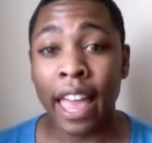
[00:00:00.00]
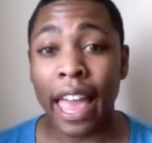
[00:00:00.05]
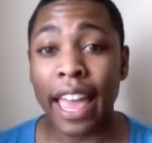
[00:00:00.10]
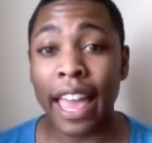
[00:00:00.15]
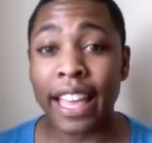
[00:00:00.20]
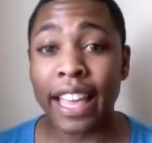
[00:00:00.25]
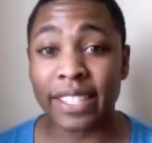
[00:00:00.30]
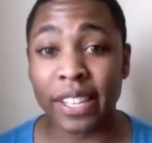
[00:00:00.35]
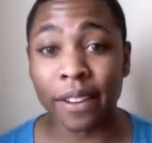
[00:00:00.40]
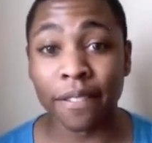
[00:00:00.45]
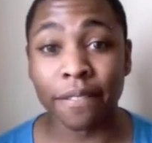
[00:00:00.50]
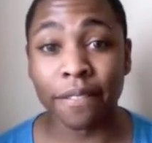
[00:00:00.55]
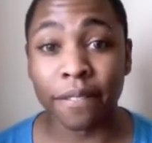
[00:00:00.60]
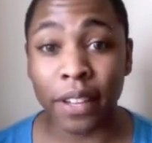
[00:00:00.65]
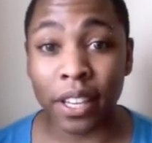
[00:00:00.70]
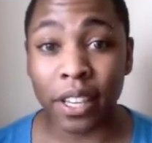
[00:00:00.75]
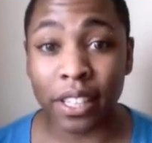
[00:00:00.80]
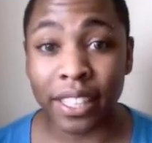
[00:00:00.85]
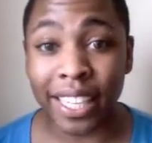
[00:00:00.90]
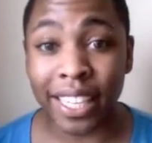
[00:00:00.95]
It's a
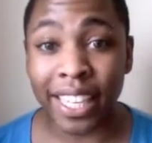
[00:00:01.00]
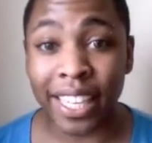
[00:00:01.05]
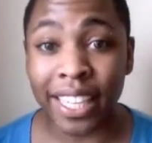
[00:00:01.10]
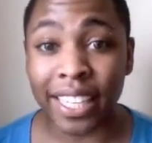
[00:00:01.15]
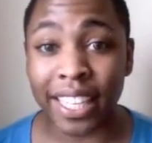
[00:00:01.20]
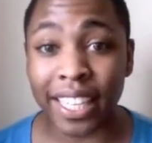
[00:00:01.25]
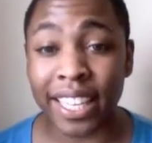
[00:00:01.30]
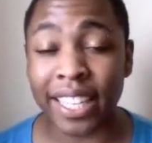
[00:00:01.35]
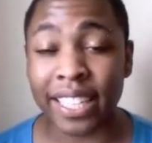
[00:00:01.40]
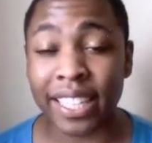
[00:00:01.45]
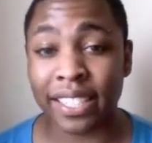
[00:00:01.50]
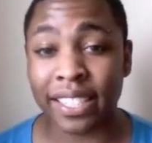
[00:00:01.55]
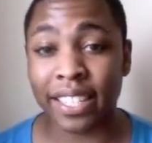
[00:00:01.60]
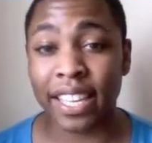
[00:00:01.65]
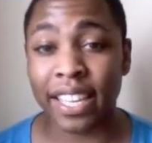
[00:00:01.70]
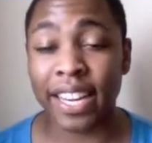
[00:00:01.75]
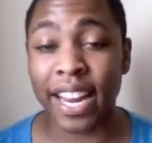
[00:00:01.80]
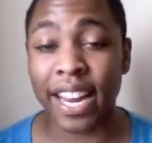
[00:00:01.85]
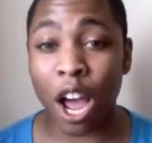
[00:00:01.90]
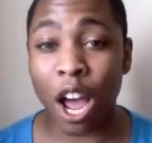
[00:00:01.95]
feeling, it's
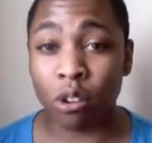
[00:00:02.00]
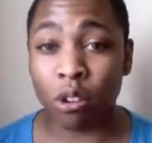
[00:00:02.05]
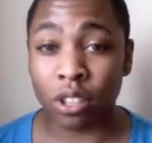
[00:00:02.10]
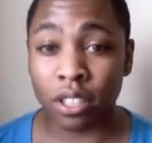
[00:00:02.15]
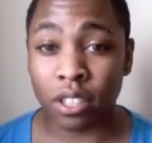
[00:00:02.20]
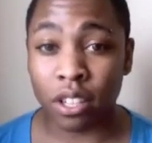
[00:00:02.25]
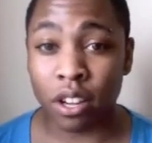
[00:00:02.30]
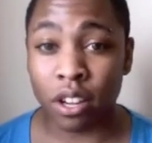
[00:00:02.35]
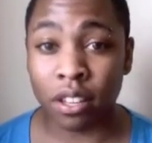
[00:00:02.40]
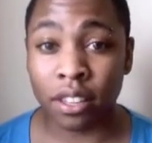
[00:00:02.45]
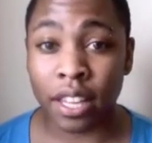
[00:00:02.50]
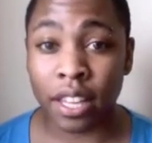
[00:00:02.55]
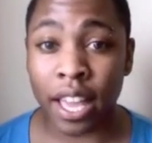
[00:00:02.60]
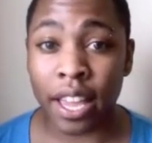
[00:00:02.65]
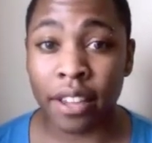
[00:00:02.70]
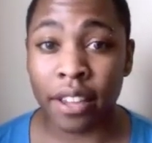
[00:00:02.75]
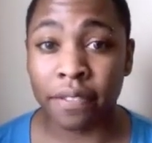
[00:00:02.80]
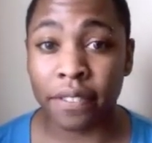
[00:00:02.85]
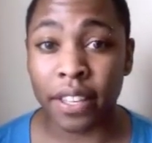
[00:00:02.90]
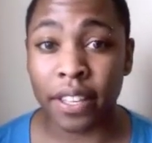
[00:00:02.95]
an outlook on
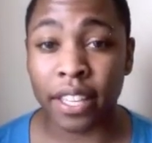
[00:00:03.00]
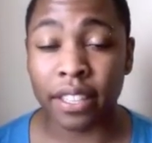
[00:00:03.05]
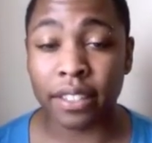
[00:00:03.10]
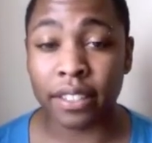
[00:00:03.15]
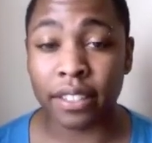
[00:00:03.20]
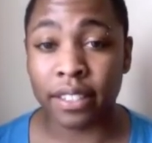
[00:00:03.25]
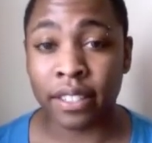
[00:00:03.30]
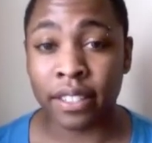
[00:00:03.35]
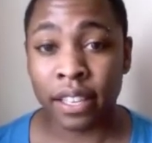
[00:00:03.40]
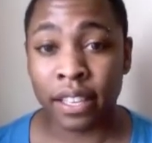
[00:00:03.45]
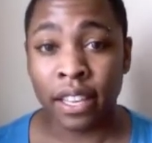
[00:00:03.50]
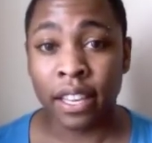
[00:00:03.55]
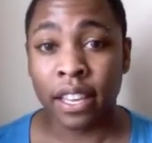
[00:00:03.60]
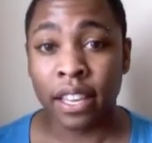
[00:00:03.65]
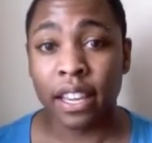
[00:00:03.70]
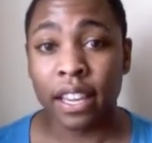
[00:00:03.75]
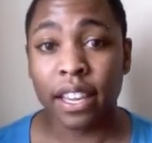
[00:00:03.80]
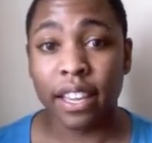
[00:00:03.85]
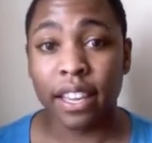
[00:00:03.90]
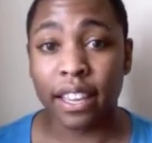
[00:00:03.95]
life, it's
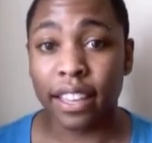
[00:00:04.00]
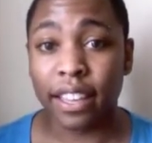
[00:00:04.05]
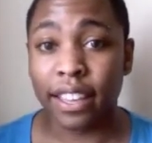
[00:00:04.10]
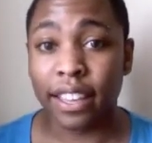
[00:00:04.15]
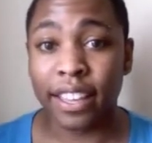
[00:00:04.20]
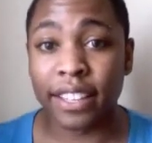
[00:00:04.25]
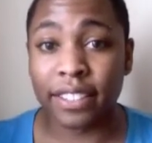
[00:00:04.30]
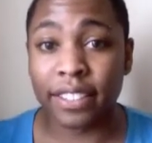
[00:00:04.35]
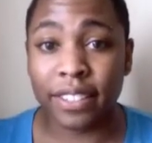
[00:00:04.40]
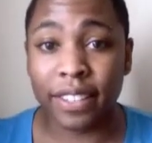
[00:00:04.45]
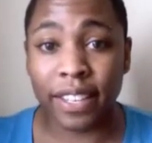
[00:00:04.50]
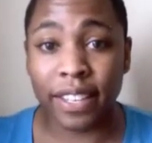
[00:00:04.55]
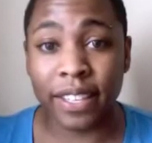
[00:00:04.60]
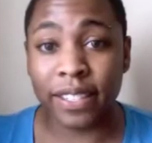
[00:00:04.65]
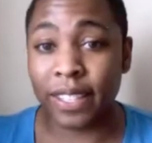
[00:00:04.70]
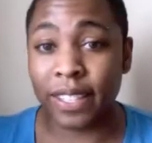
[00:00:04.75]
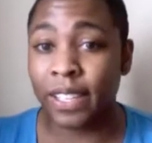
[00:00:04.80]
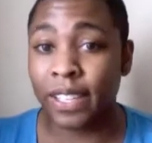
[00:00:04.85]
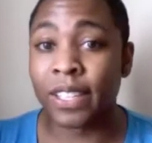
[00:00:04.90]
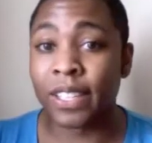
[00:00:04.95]

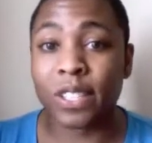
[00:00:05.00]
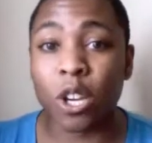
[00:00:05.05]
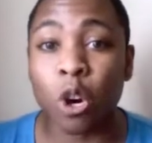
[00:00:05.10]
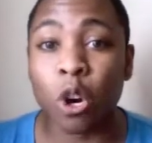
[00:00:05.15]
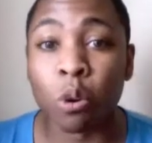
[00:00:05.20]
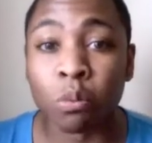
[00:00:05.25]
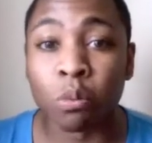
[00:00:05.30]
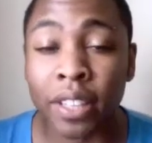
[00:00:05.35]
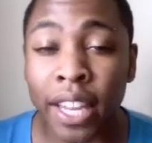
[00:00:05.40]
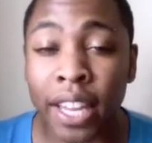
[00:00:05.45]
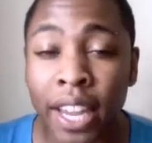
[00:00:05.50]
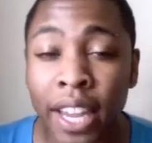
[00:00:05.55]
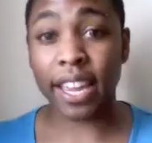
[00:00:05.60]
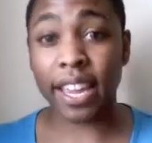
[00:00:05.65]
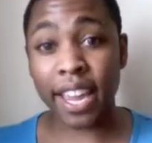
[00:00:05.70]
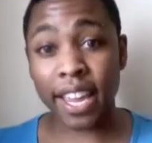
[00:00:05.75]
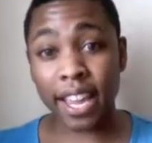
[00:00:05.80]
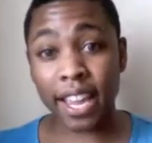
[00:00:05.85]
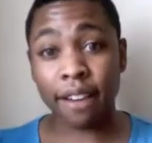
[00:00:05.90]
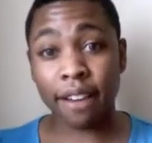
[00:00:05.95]
in its own lane.
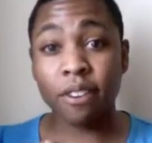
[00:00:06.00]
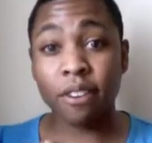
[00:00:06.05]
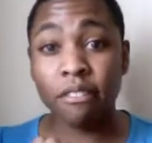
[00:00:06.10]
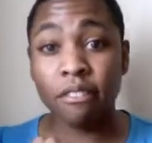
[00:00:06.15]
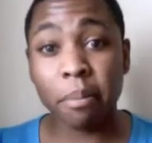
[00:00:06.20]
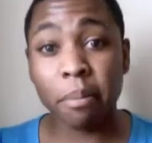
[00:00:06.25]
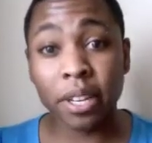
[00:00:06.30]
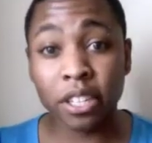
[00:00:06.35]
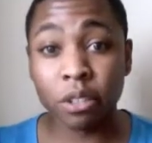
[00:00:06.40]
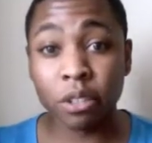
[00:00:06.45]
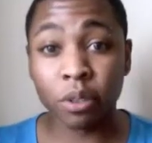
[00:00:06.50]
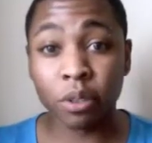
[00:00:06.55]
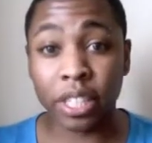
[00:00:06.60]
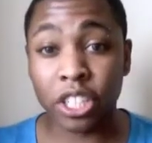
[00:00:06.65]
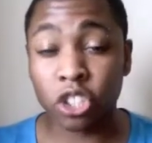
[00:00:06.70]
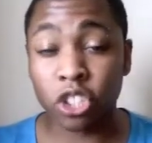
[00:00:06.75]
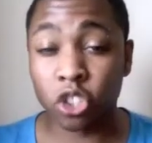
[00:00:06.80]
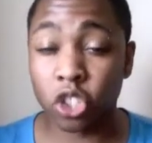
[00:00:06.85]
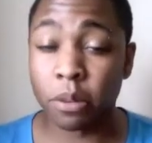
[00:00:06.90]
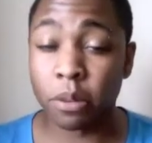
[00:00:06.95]
I've never been in a
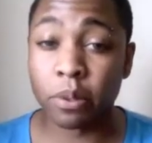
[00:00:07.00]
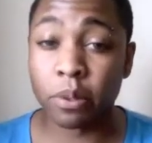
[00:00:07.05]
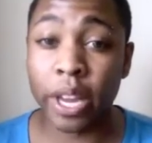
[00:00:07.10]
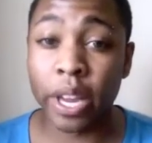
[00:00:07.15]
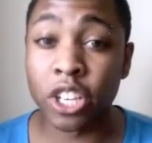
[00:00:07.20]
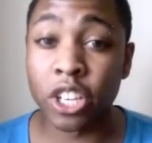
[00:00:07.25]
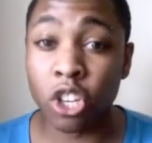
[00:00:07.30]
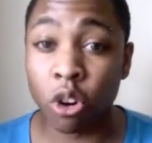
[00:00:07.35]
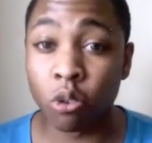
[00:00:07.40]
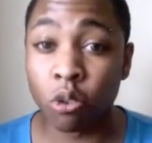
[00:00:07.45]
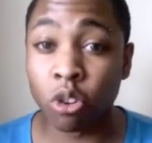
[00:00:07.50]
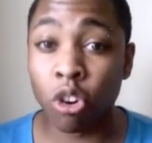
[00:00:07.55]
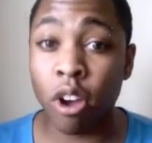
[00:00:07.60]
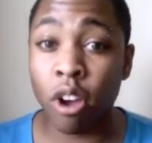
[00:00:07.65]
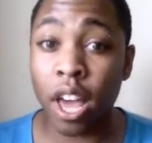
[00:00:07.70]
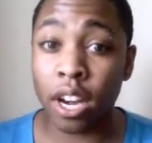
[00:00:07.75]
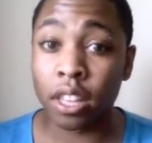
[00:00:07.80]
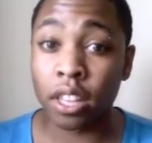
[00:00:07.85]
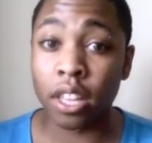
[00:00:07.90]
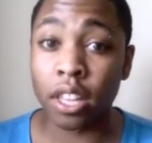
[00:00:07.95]
relationship, so I don't know
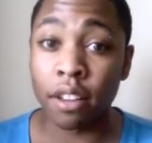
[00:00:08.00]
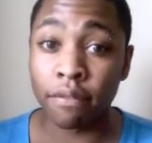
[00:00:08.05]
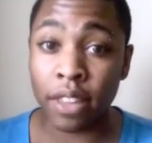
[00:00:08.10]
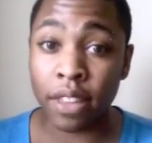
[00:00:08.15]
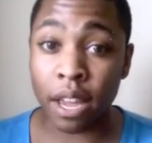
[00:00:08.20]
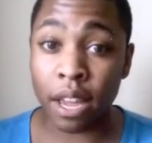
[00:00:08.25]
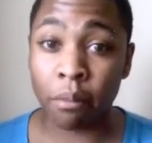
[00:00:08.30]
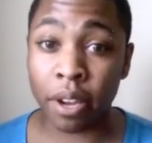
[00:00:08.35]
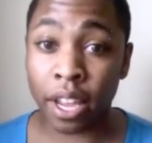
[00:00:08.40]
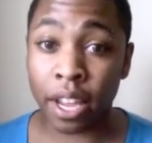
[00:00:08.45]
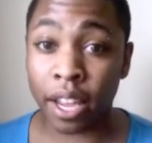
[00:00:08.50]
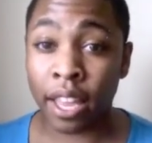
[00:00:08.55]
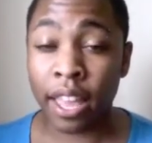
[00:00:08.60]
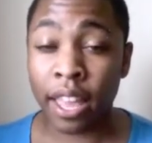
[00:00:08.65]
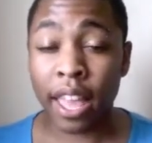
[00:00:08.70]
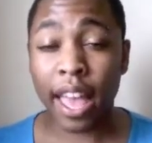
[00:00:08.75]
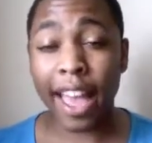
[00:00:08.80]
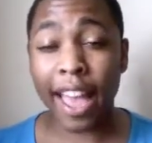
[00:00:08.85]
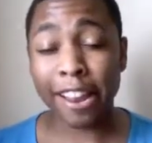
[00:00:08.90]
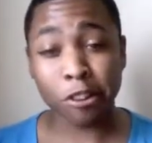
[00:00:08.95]
how to love that way.
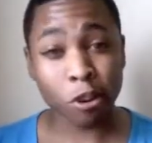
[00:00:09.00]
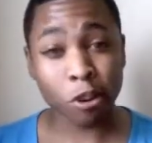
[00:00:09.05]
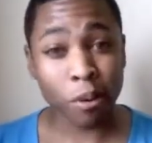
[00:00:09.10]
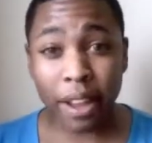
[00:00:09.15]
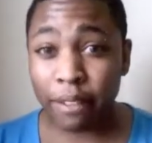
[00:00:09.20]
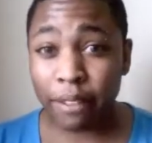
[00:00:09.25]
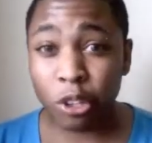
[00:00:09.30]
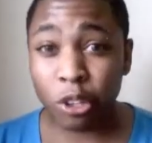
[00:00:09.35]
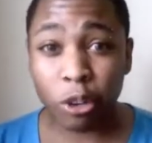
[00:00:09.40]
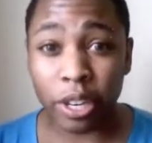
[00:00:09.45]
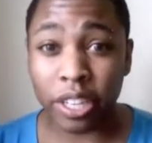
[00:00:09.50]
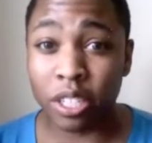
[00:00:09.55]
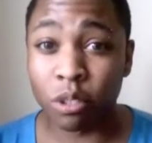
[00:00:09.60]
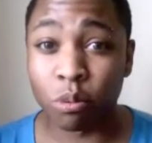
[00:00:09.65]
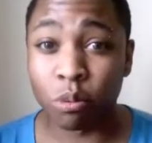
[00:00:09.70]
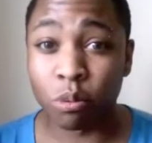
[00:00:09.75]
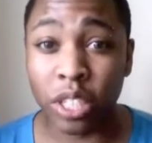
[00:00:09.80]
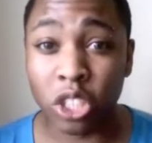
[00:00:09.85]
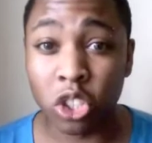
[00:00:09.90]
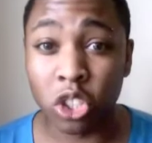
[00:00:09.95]
I don't have the greatest
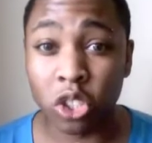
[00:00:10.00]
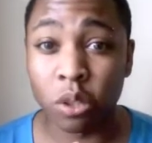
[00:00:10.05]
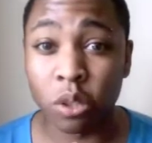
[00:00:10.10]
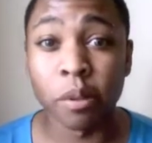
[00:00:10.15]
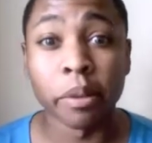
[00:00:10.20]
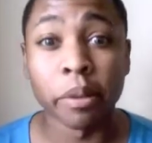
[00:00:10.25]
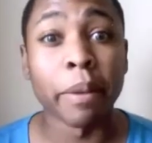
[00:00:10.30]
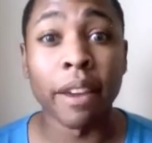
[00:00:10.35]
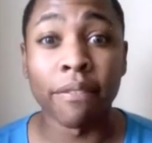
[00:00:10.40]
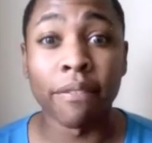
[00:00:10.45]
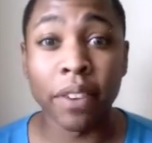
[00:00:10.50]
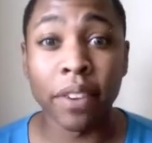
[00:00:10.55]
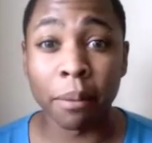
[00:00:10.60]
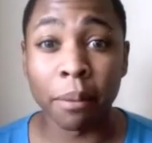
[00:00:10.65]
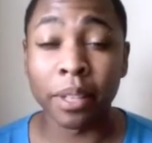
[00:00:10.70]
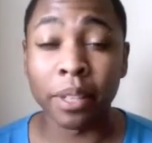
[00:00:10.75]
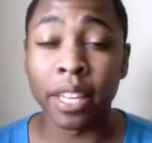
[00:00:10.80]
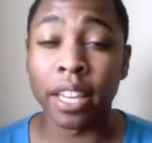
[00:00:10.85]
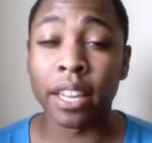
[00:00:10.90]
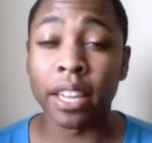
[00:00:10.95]
relationship with my
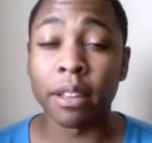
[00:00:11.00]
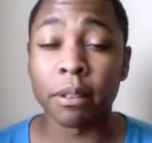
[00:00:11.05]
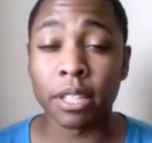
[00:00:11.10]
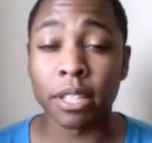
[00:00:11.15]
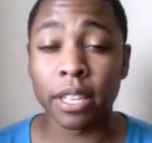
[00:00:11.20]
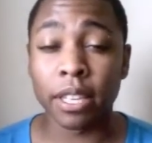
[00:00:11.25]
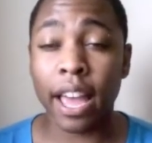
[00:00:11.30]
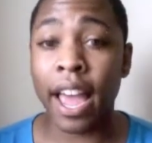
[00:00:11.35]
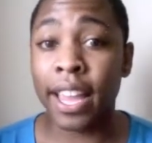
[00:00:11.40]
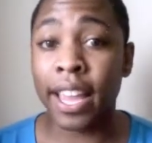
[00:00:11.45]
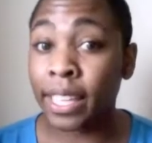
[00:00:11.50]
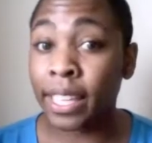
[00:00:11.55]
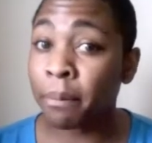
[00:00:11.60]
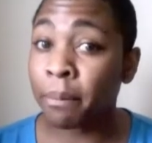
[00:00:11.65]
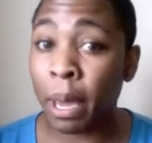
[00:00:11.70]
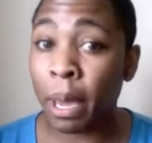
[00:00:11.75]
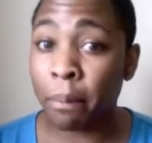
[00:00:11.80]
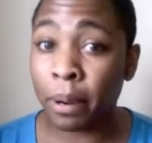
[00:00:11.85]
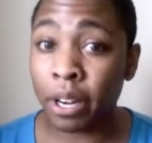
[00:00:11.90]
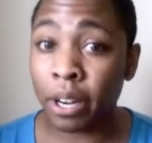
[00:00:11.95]
family, i.e.
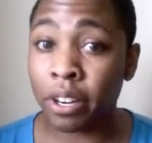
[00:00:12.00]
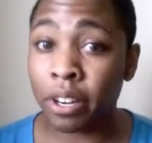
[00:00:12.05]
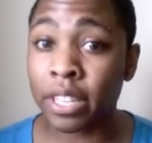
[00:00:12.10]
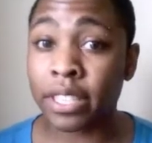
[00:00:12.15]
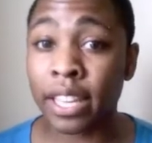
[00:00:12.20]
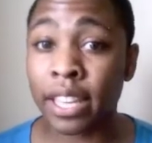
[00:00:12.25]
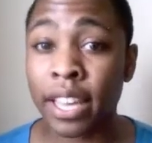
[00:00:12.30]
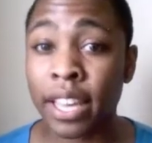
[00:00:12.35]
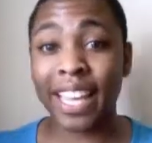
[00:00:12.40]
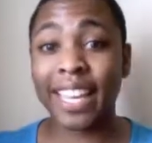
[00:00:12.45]
my parents.